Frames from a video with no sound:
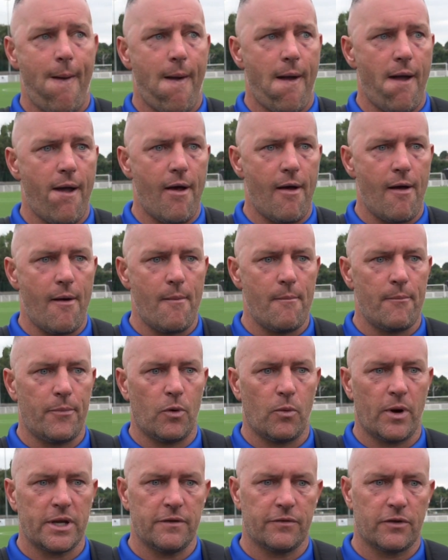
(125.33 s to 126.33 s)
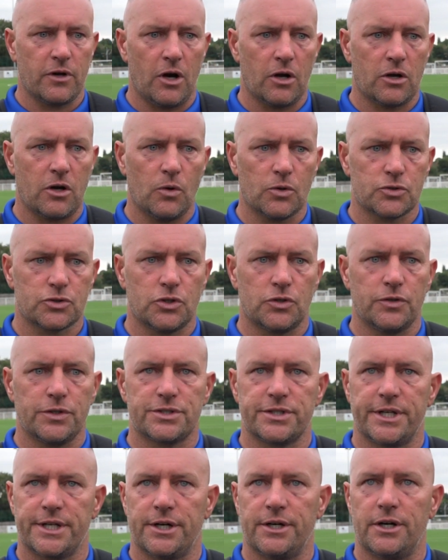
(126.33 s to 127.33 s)
But when you've got a goal scoring
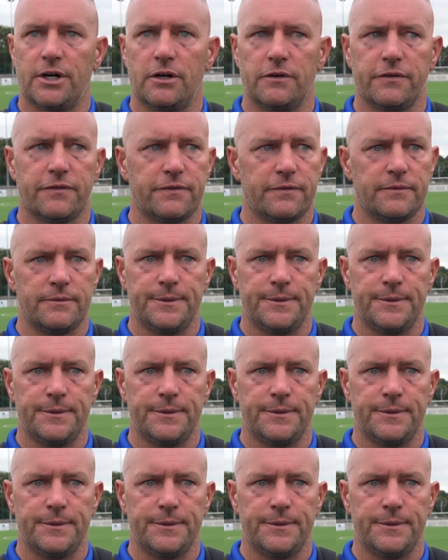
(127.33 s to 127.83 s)
centre half,